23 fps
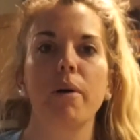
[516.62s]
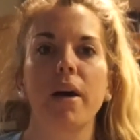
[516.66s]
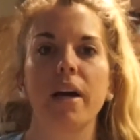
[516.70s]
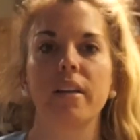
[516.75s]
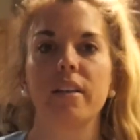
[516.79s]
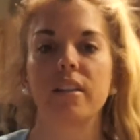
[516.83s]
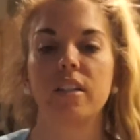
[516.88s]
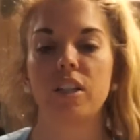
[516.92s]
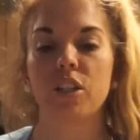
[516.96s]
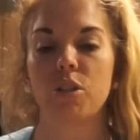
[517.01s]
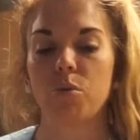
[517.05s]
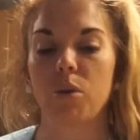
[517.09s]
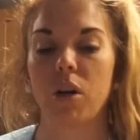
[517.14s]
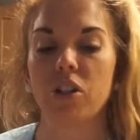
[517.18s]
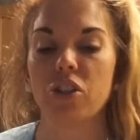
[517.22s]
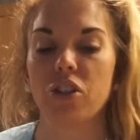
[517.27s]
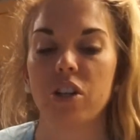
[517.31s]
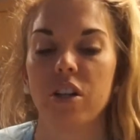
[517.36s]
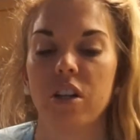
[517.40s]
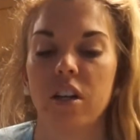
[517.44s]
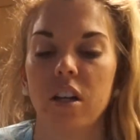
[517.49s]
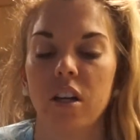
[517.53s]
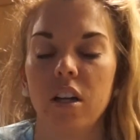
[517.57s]
back in the
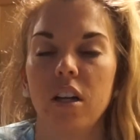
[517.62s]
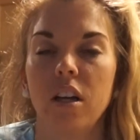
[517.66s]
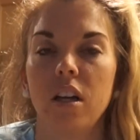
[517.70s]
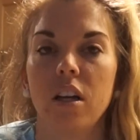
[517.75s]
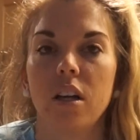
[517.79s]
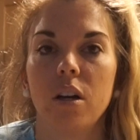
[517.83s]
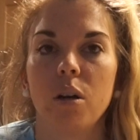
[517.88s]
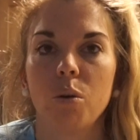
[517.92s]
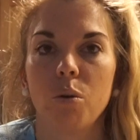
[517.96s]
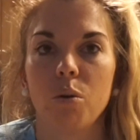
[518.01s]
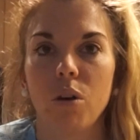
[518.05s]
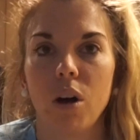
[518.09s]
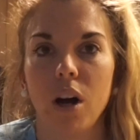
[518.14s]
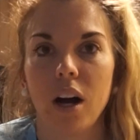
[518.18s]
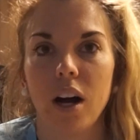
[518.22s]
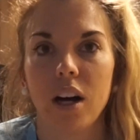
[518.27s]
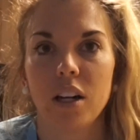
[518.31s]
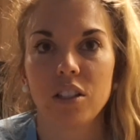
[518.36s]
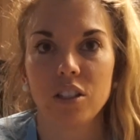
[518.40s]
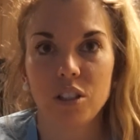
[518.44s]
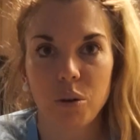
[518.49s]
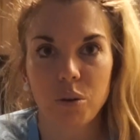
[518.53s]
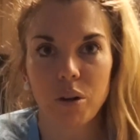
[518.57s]
dishwasher,
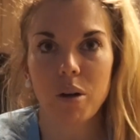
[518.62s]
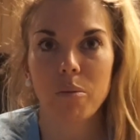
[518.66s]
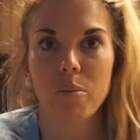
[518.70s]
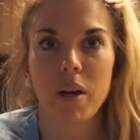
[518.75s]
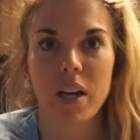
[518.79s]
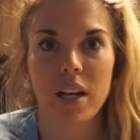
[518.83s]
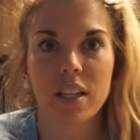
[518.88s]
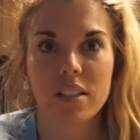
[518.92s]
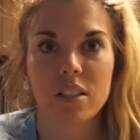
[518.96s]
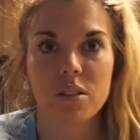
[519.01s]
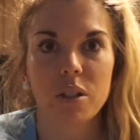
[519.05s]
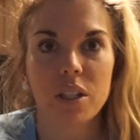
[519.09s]
donut pan.